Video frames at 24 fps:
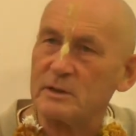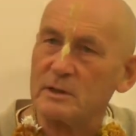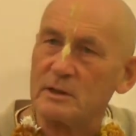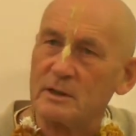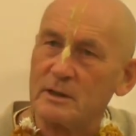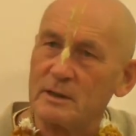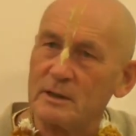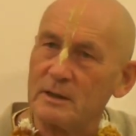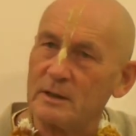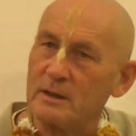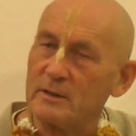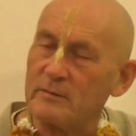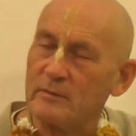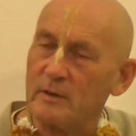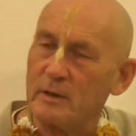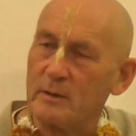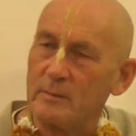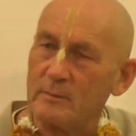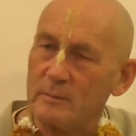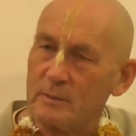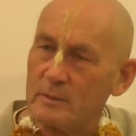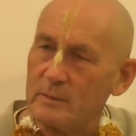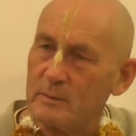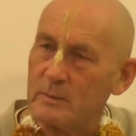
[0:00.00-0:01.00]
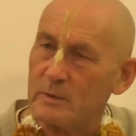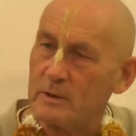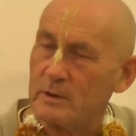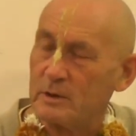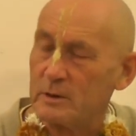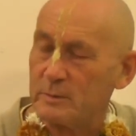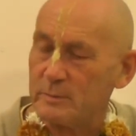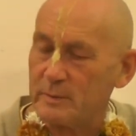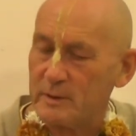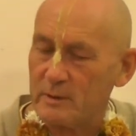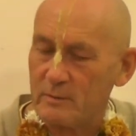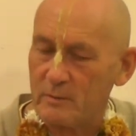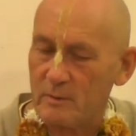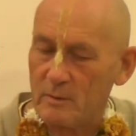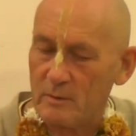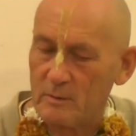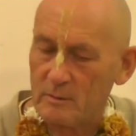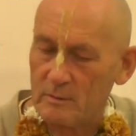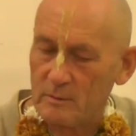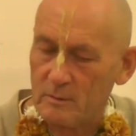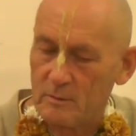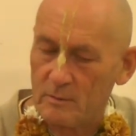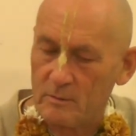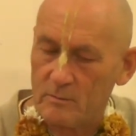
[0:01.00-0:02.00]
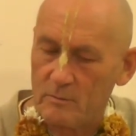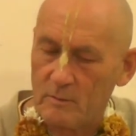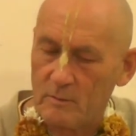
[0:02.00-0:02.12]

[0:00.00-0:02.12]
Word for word: he couldn't give up worshipping Lord